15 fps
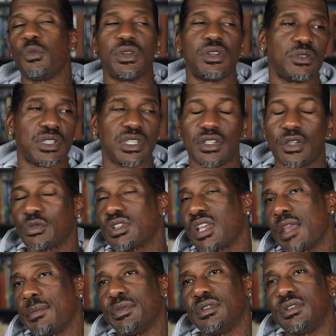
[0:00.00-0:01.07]
we don't get no
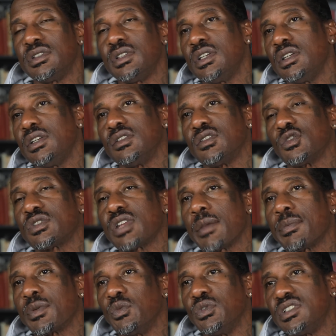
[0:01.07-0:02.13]
type of
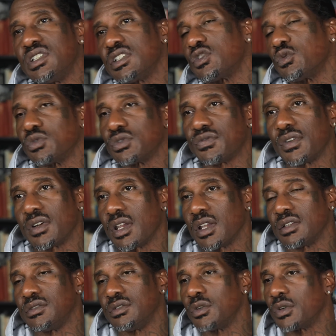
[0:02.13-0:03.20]
residuals for that.
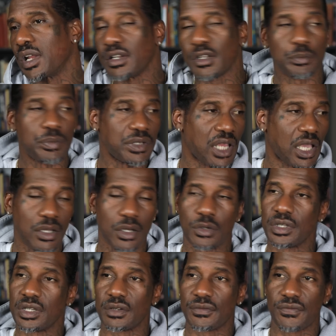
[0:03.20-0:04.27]
You know, they don't be like, oh,
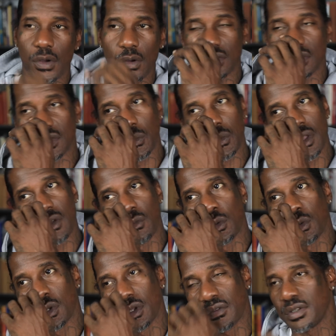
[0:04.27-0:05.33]
yeah, the 40s or
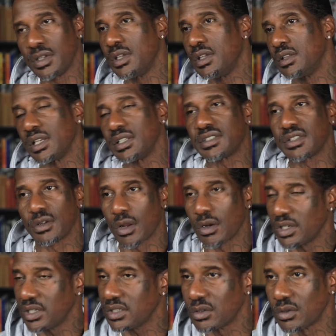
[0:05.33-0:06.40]
whatever. They steal our
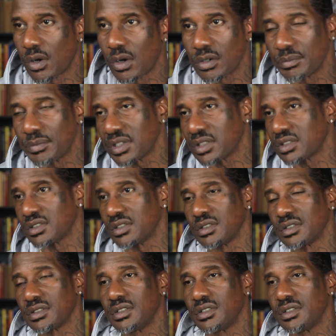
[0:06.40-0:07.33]
lingo. All them niggas is.